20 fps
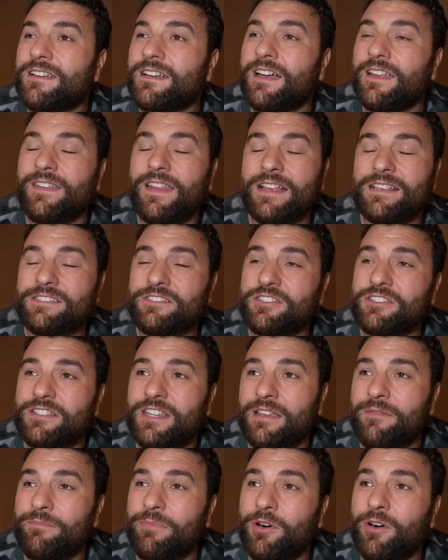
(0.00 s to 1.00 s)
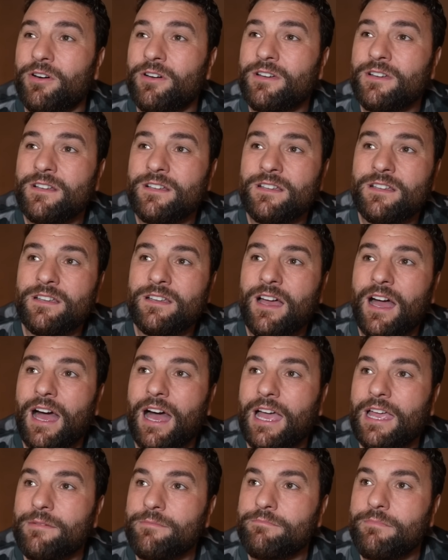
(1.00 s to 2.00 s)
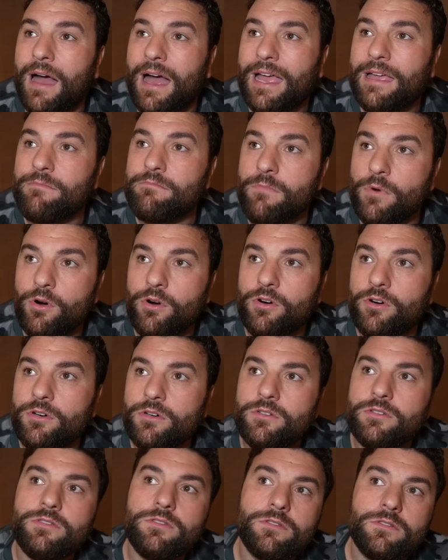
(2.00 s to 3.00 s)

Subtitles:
and that's just it. But I'm more